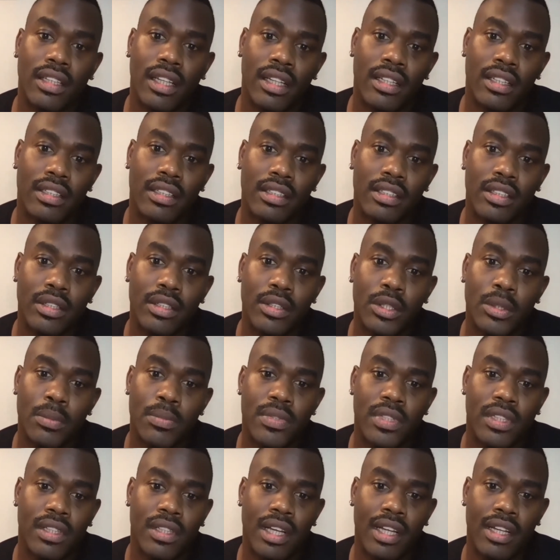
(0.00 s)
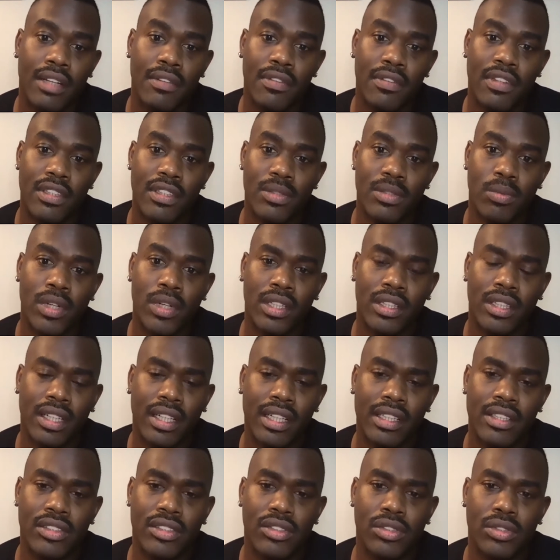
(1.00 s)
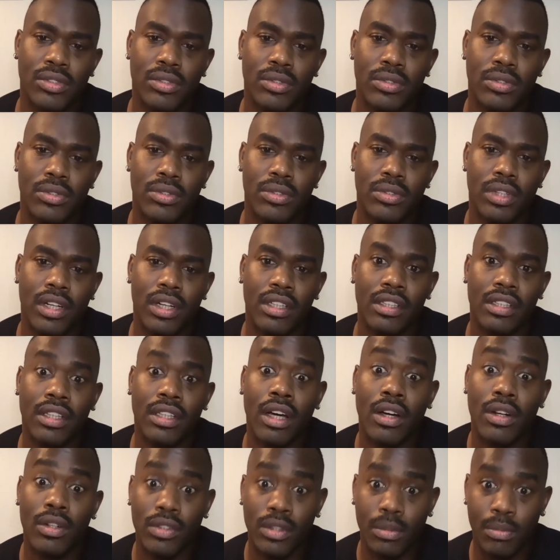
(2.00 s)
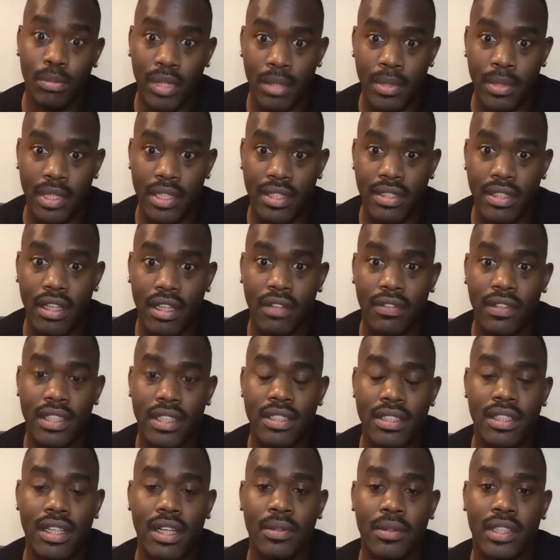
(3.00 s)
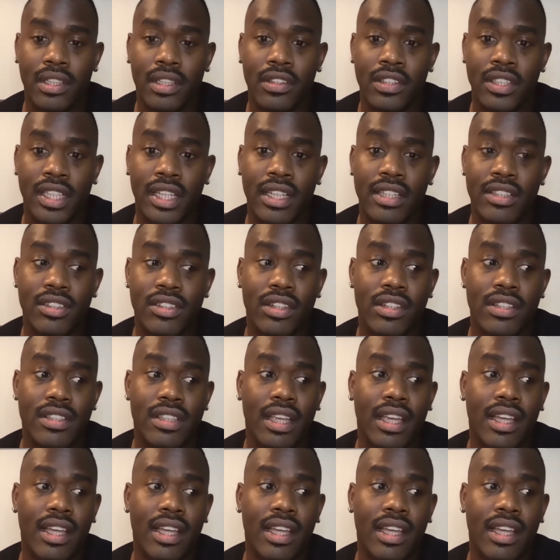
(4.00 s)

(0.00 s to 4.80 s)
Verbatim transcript: and in Cooped, a lot of this work that I do alone by myself, that's not with other dancers,